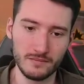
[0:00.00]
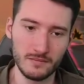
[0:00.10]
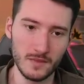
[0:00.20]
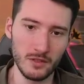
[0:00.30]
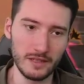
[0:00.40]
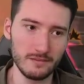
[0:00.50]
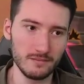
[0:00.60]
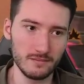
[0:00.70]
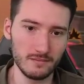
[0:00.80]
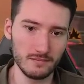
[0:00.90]
All right.
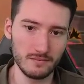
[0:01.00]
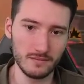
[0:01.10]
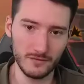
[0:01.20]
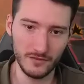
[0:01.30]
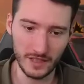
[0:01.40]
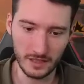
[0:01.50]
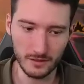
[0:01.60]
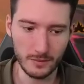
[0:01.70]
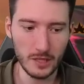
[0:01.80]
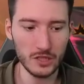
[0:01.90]
Thank you
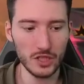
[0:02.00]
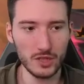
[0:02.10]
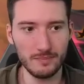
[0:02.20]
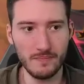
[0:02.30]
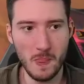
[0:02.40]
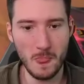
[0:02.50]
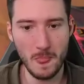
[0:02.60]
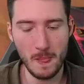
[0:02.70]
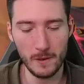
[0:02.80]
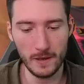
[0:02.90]
very much.
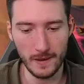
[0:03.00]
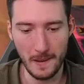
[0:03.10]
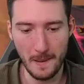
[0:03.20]
Okay.